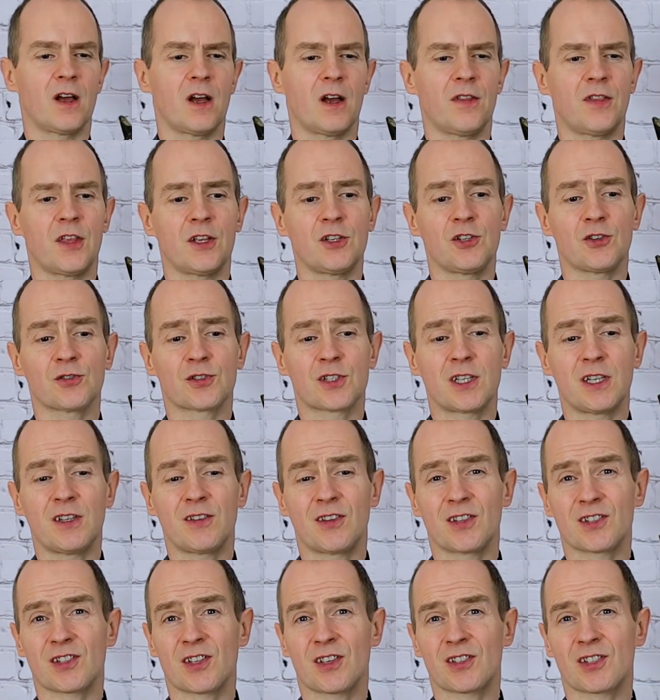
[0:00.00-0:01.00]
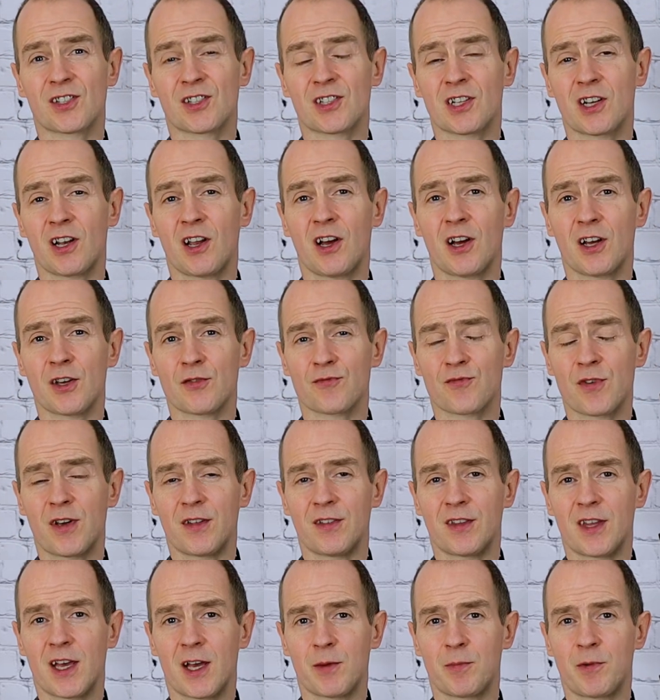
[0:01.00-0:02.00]
And then you'll see there's a slight
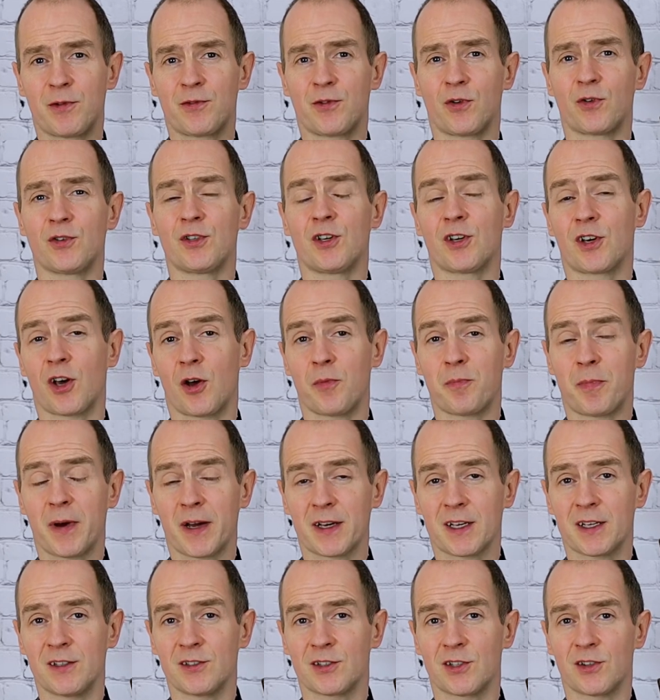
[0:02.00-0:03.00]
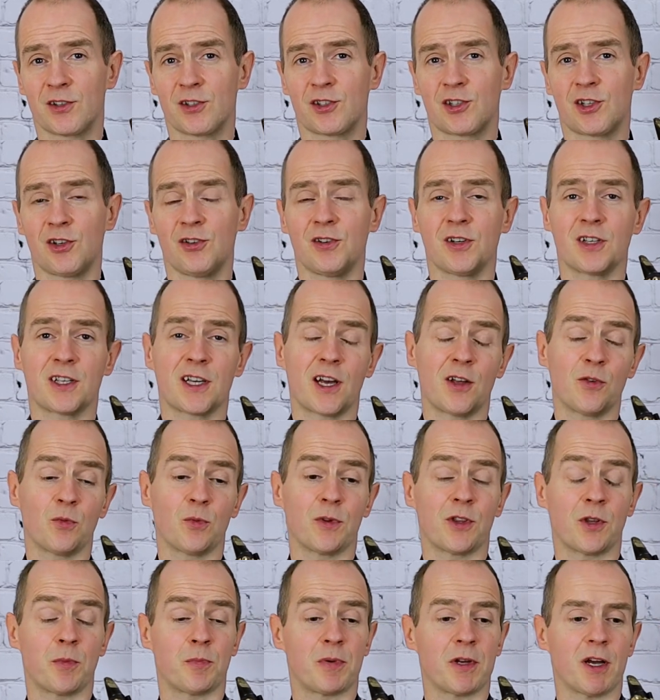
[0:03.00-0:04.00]
rip there before you go back into the tune again
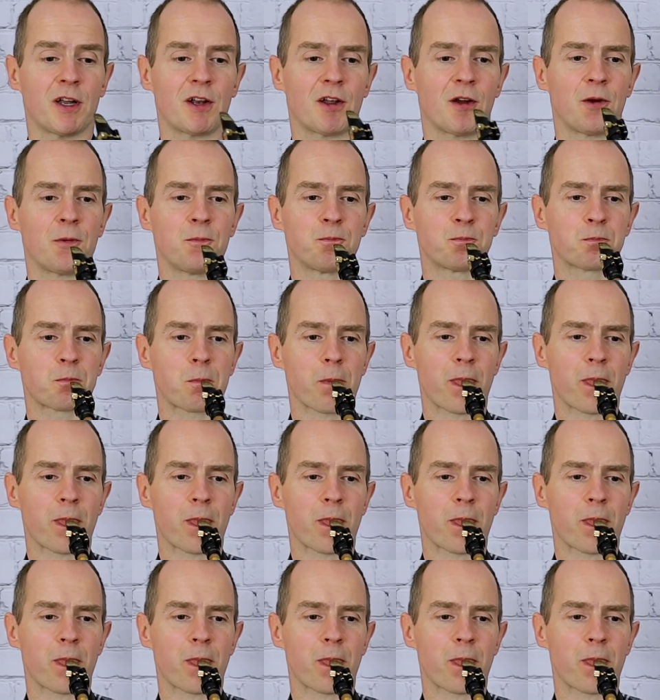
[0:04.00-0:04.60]
with the piano.